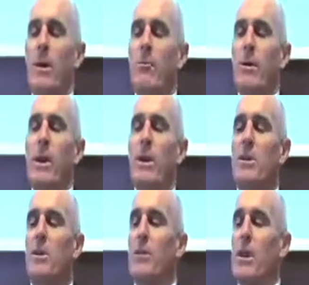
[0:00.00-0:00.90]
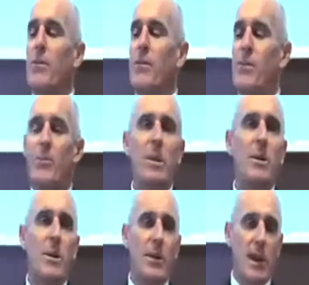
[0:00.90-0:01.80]
relates to gifts of
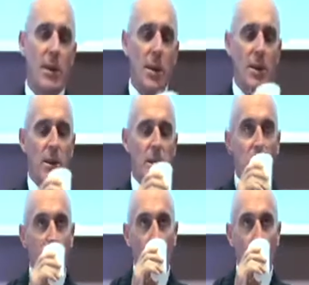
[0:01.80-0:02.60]
business assets.